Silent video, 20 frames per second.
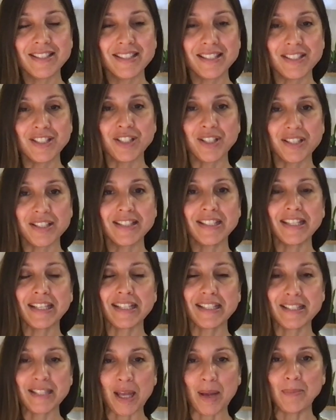to just
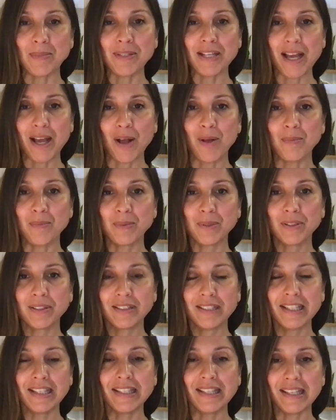accept help.
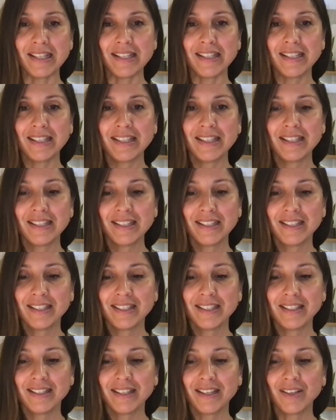And
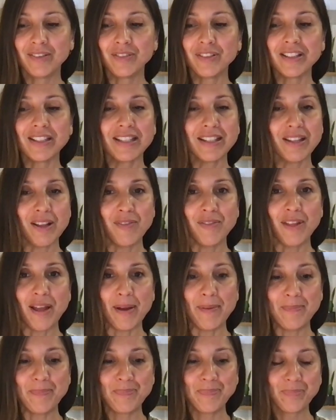I really love
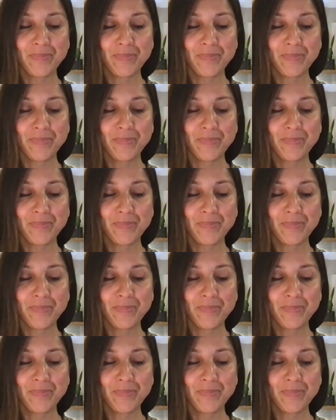that.